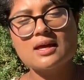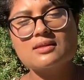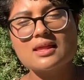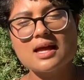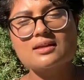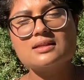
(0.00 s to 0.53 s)
and
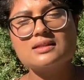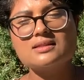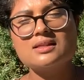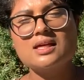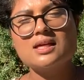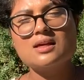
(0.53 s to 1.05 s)
that is
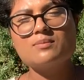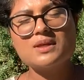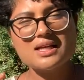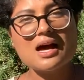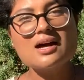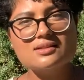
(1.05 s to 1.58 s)

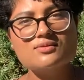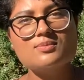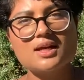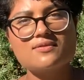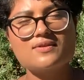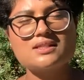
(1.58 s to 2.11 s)
because of
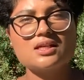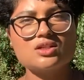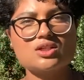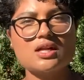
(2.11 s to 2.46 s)
manifestation.